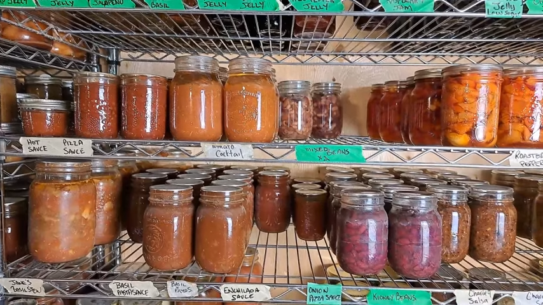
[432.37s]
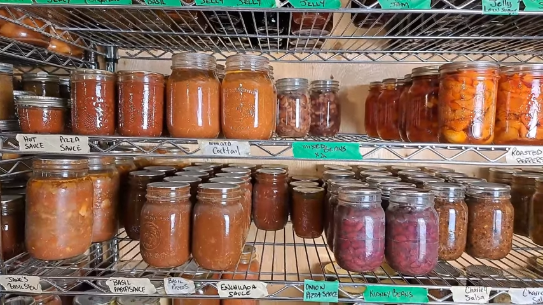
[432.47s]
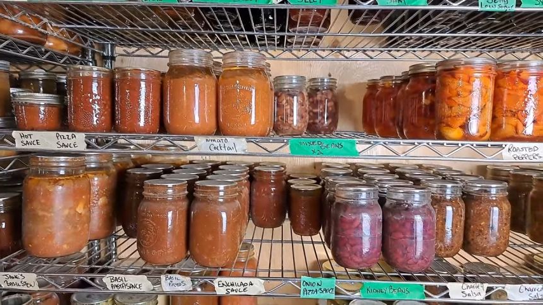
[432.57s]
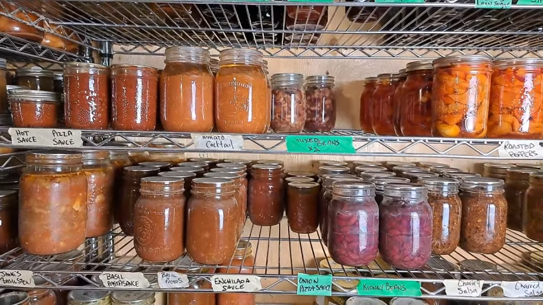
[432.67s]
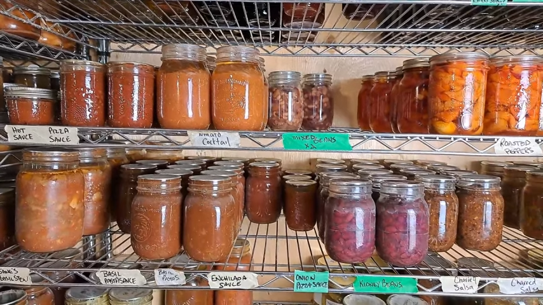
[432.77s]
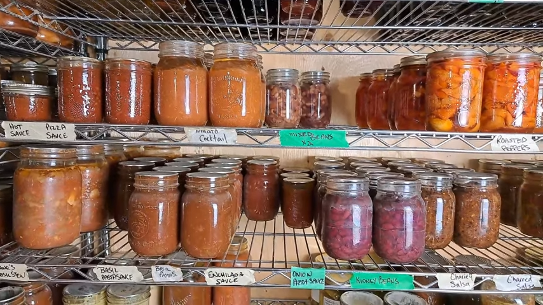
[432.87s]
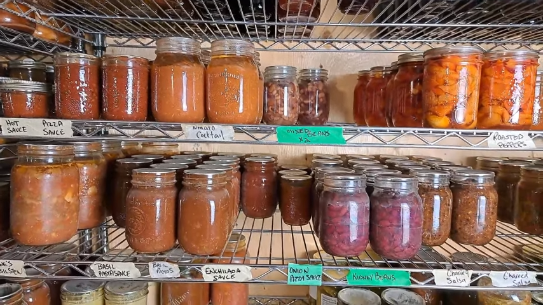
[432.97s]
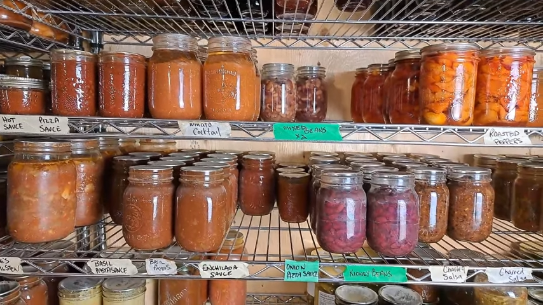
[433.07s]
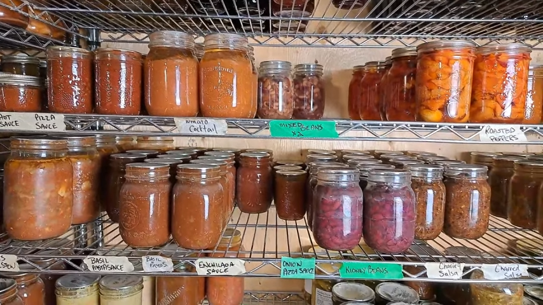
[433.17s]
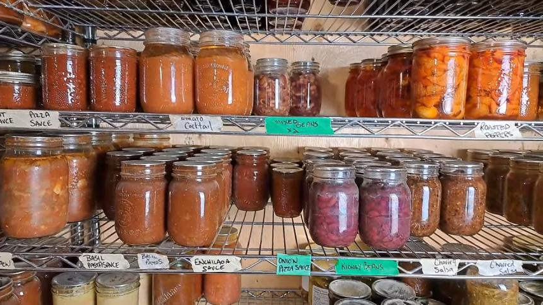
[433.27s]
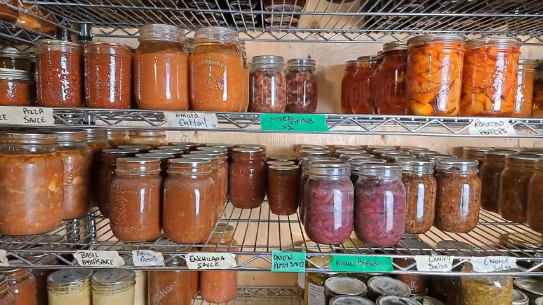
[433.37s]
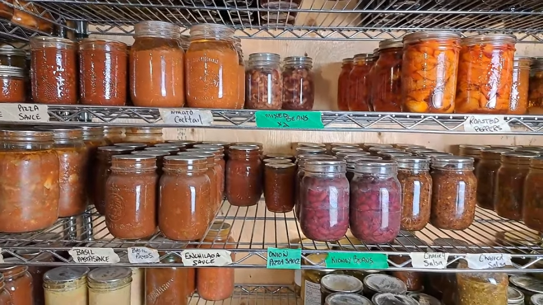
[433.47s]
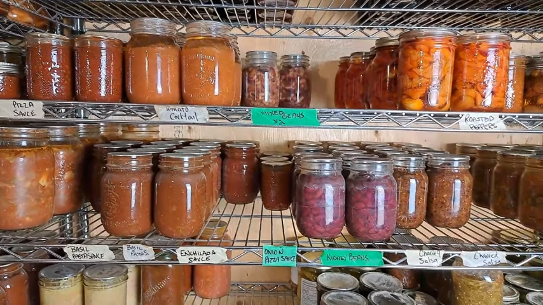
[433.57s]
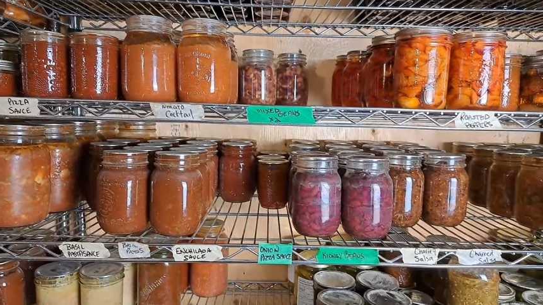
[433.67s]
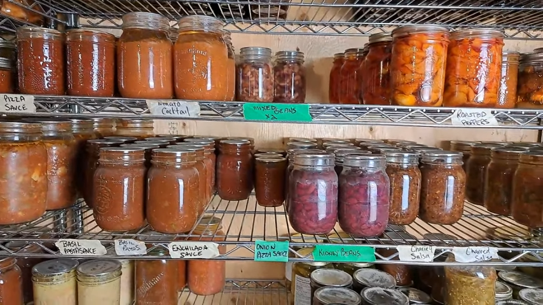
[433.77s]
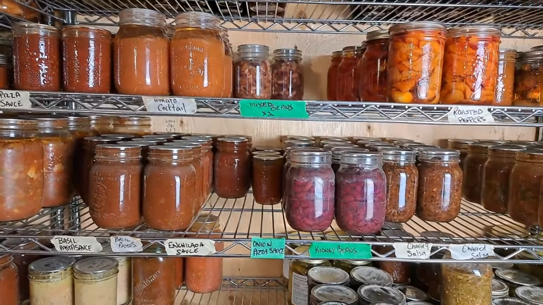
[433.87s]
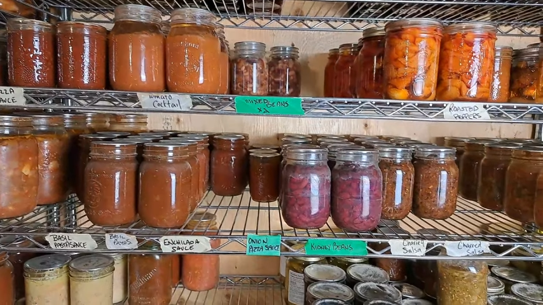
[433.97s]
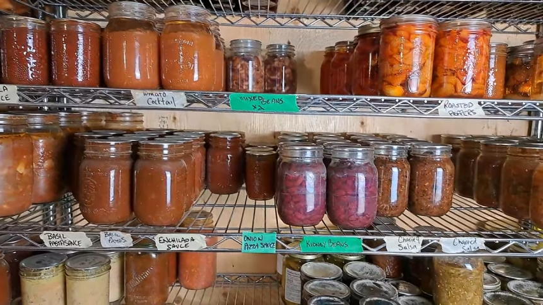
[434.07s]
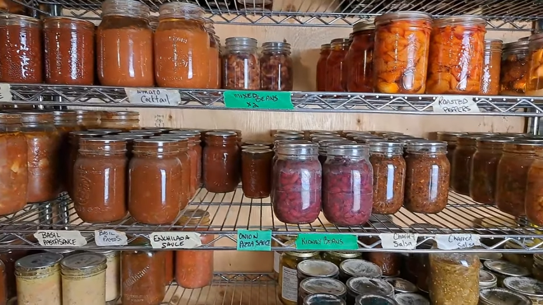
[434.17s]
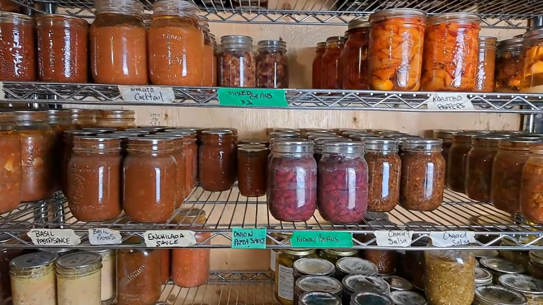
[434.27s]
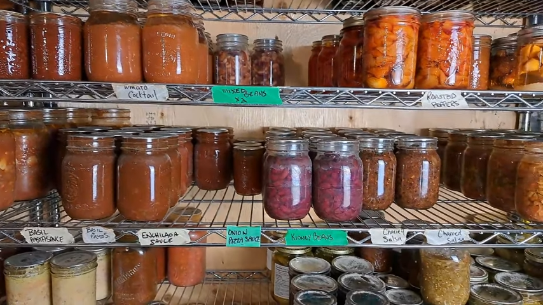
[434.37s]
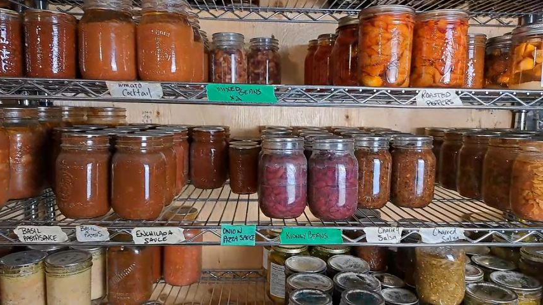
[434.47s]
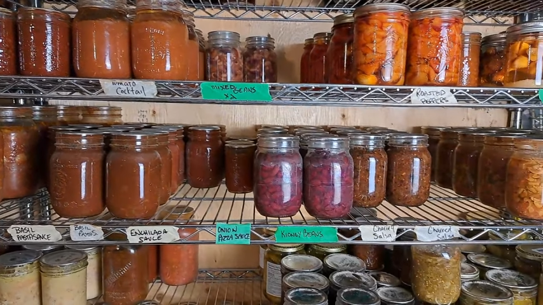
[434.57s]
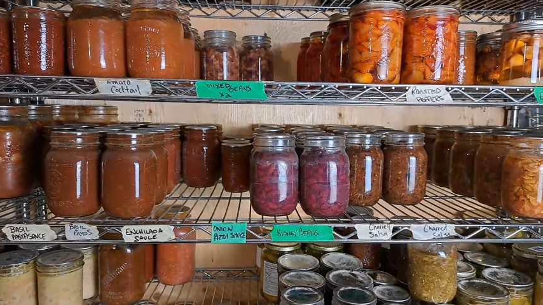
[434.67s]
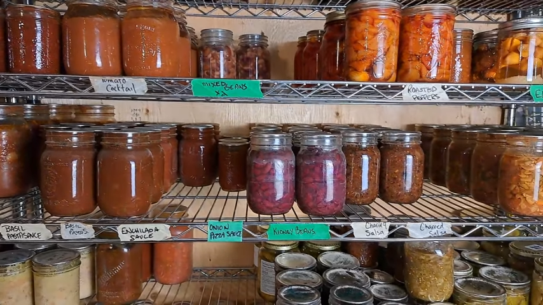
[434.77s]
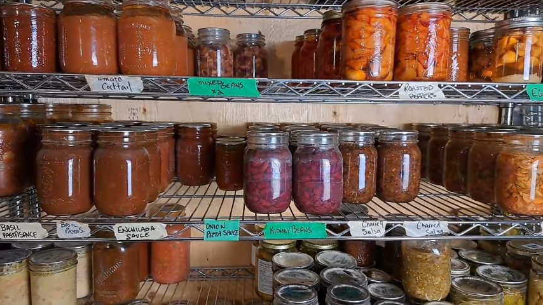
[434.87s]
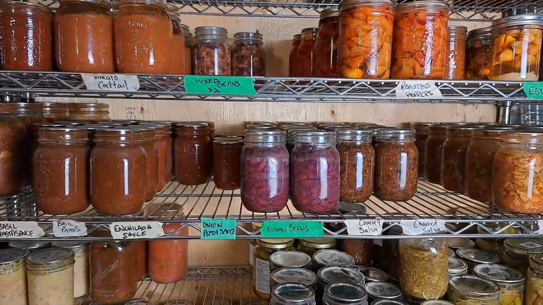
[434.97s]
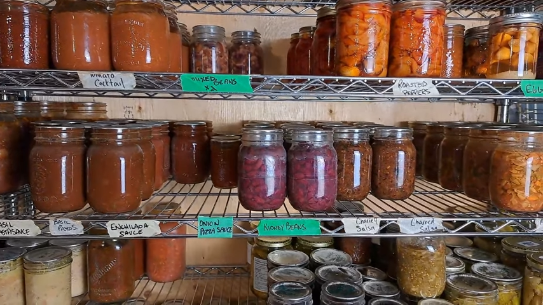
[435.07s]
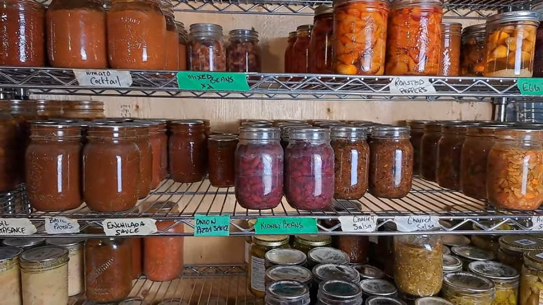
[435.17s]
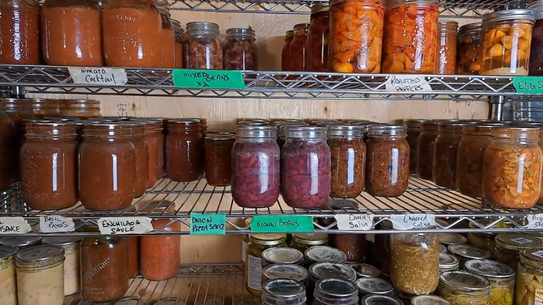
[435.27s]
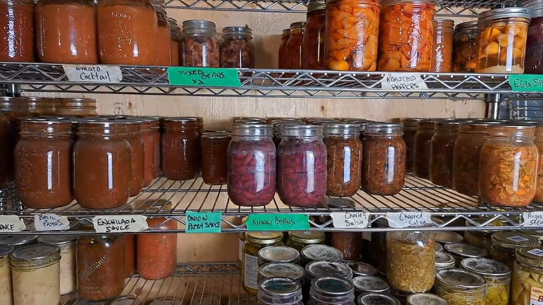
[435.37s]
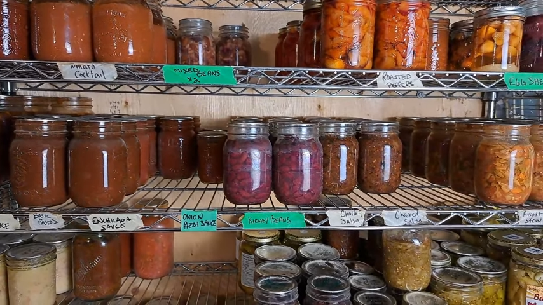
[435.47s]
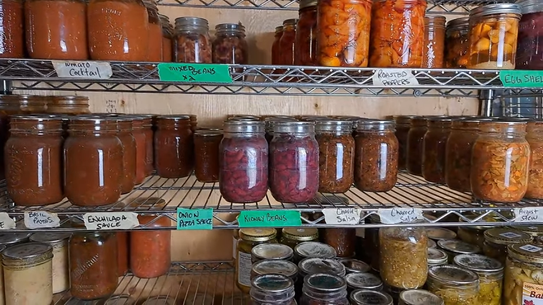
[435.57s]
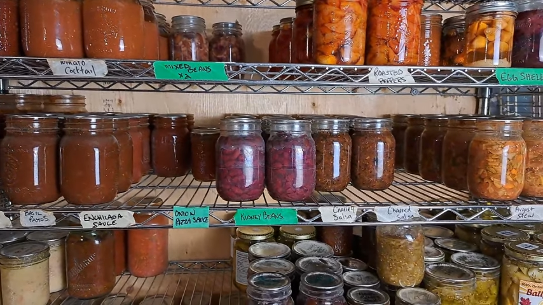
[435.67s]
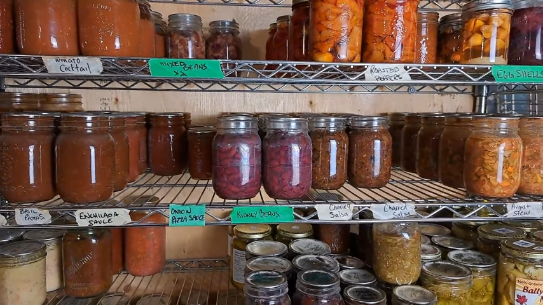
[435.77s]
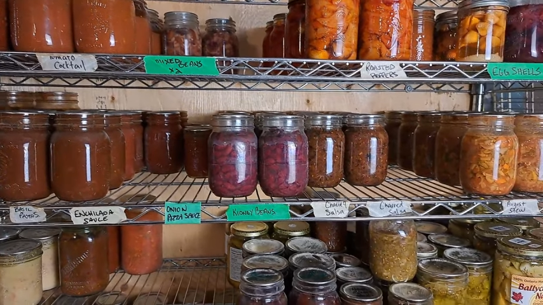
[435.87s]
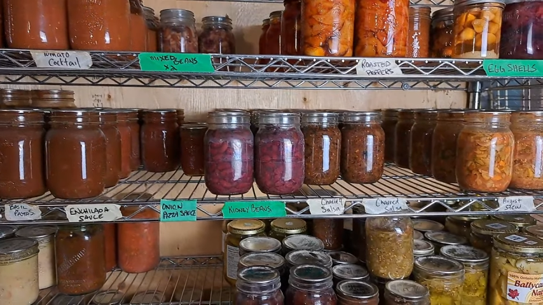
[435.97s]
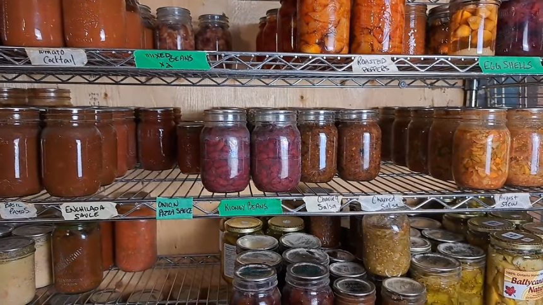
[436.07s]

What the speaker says: (no speaker visible)